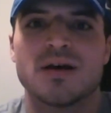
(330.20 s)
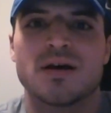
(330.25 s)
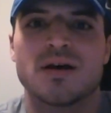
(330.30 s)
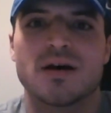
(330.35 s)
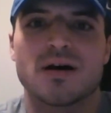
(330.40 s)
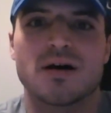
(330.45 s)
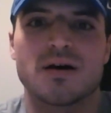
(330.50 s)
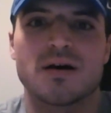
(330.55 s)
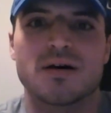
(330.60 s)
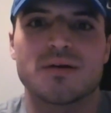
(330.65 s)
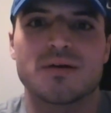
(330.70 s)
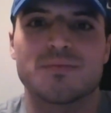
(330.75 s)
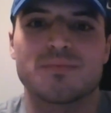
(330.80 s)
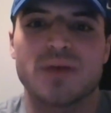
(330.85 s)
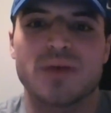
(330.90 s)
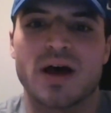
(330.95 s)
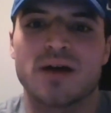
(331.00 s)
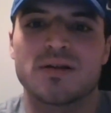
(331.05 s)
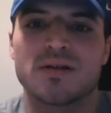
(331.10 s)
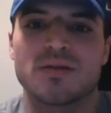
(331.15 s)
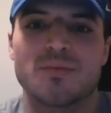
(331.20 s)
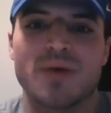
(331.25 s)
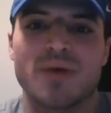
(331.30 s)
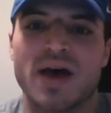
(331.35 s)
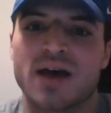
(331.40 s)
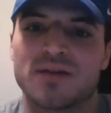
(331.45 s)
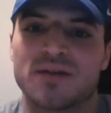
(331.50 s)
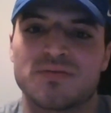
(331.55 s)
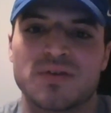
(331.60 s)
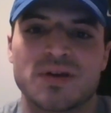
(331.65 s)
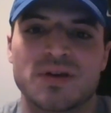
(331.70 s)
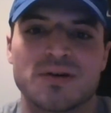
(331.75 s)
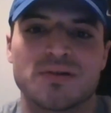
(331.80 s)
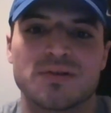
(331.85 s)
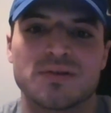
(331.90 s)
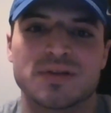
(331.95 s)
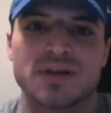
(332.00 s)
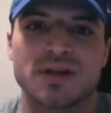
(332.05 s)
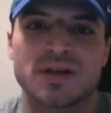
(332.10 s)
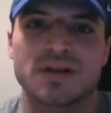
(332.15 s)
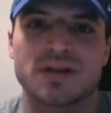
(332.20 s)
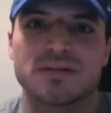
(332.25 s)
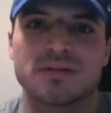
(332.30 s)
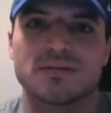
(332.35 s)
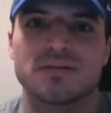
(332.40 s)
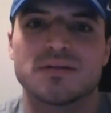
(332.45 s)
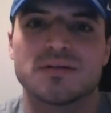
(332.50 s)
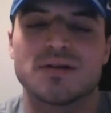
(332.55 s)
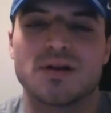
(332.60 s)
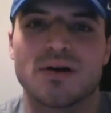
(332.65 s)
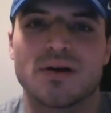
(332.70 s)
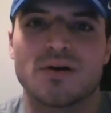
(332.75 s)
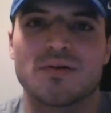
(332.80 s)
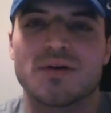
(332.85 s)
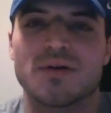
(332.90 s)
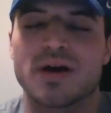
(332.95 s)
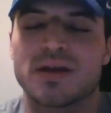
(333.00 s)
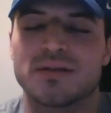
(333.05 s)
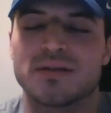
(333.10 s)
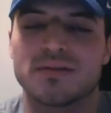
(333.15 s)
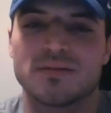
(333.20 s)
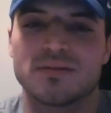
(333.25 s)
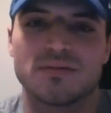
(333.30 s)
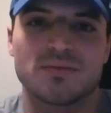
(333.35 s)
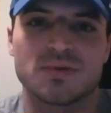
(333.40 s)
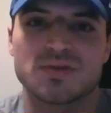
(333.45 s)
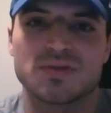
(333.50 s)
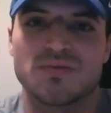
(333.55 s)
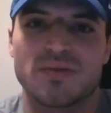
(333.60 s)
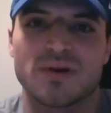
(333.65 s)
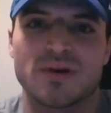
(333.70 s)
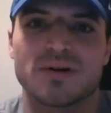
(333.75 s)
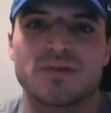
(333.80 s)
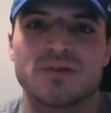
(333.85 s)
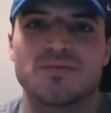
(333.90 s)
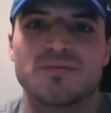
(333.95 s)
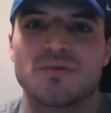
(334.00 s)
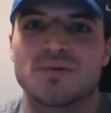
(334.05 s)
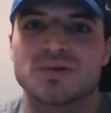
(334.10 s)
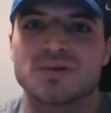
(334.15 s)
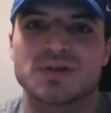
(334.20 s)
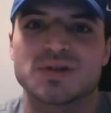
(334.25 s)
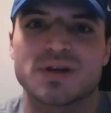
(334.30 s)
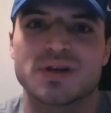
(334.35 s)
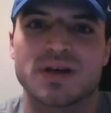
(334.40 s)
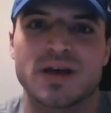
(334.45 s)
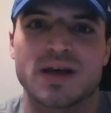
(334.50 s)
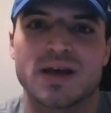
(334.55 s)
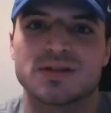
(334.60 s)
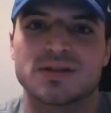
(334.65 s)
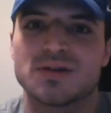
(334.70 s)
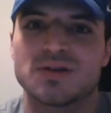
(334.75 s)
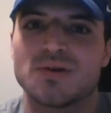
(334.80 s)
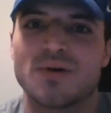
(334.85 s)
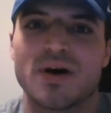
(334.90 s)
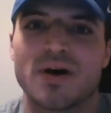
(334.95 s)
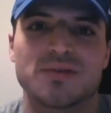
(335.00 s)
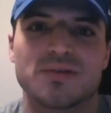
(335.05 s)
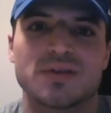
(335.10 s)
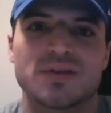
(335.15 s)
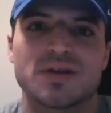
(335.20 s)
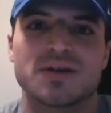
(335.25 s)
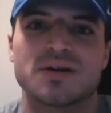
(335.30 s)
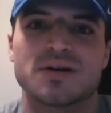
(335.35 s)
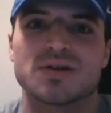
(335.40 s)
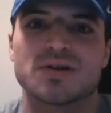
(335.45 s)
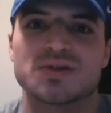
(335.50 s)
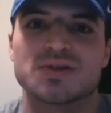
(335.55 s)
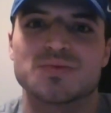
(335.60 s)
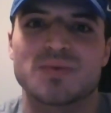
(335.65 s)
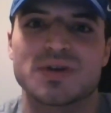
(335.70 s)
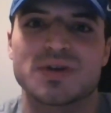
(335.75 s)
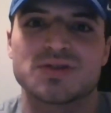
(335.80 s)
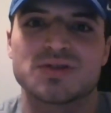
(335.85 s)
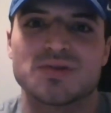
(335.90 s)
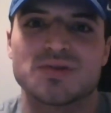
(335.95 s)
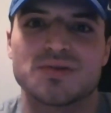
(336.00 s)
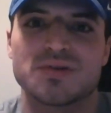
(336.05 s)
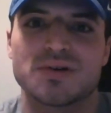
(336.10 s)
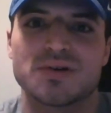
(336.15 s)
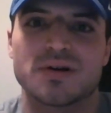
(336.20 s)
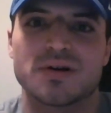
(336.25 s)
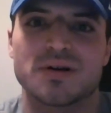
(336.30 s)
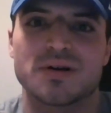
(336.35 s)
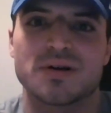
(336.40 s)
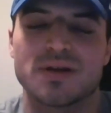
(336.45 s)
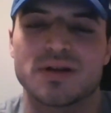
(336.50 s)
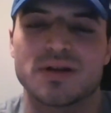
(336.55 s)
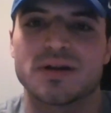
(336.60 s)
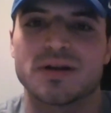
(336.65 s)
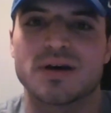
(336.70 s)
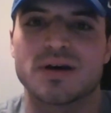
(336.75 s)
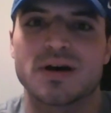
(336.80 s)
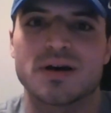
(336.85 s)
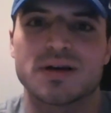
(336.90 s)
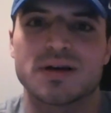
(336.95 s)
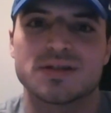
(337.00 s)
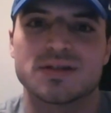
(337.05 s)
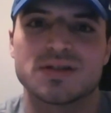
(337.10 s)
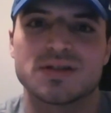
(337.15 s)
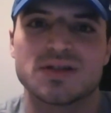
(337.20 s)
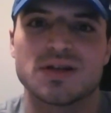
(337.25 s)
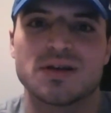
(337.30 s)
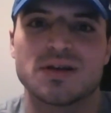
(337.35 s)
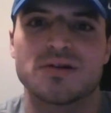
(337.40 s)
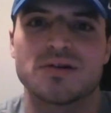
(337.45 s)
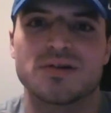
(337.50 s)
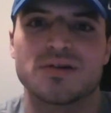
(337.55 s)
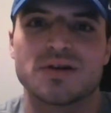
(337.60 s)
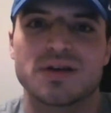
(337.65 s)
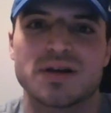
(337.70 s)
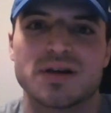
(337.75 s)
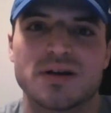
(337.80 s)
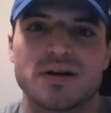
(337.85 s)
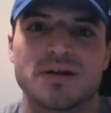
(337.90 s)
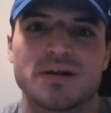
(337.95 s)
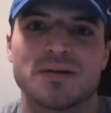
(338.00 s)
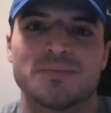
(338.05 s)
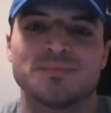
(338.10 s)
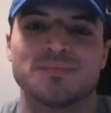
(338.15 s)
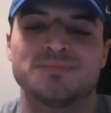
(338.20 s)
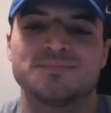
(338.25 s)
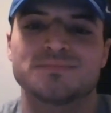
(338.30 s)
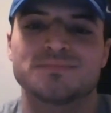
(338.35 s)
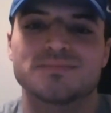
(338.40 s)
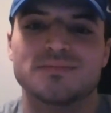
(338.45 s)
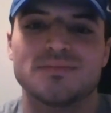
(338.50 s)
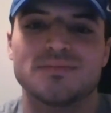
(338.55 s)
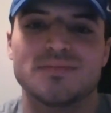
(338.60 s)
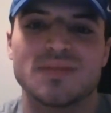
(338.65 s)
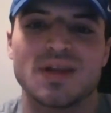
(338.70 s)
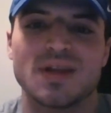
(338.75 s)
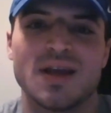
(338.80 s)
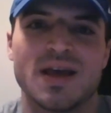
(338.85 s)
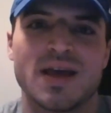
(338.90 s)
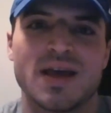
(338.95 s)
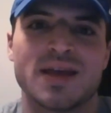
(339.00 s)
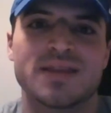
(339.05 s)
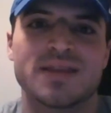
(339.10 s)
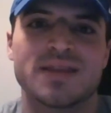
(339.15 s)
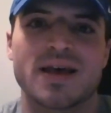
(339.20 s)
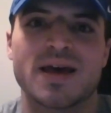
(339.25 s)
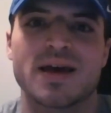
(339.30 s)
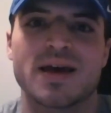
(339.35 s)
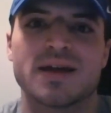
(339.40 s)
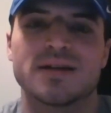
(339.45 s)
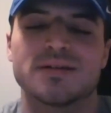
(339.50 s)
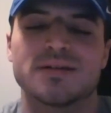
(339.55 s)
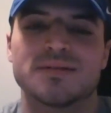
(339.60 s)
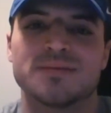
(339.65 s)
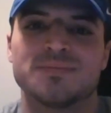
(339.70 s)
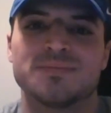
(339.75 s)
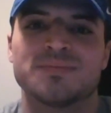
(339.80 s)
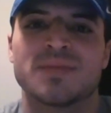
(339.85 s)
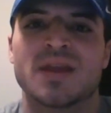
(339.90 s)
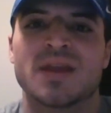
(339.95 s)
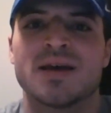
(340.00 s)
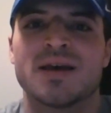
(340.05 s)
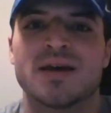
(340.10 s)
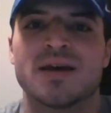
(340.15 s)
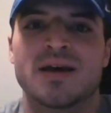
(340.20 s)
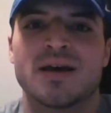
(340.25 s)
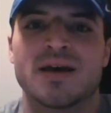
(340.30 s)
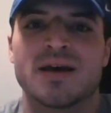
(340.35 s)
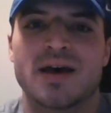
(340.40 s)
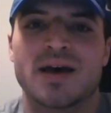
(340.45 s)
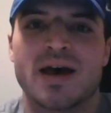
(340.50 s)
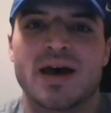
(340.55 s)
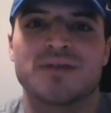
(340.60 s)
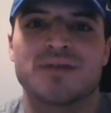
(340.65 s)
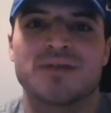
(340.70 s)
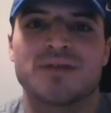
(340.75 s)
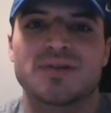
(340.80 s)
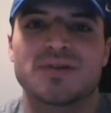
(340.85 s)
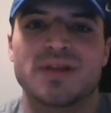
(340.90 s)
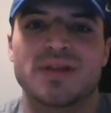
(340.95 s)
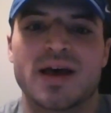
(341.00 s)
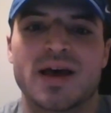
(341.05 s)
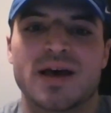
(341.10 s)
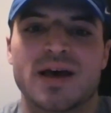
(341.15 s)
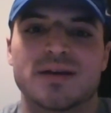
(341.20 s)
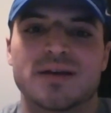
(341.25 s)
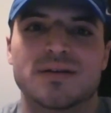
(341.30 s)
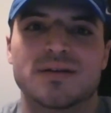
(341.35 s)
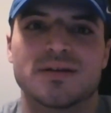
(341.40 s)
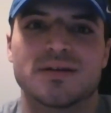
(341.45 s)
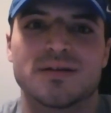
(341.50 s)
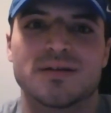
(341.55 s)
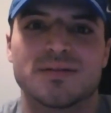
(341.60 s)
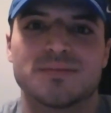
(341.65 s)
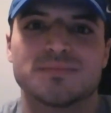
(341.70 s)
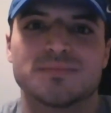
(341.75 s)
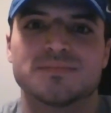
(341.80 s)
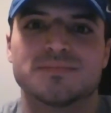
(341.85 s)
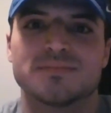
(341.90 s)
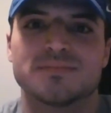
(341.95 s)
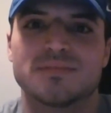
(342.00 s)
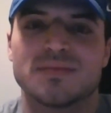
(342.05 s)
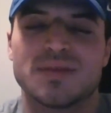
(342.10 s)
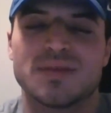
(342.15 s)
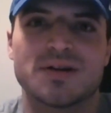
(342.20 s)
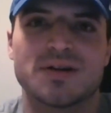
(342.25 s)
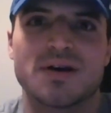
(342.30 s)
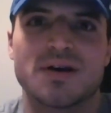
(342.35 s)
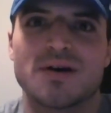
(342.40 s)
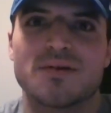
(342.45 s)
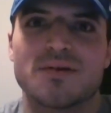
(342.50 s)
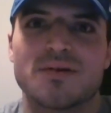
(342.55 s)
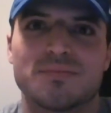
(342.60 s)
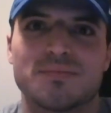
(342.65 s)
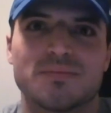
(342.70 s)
out of the backfield. And, you know, I was very fortunate. I had two healthy years, my junior and senior year. And then after that, you know,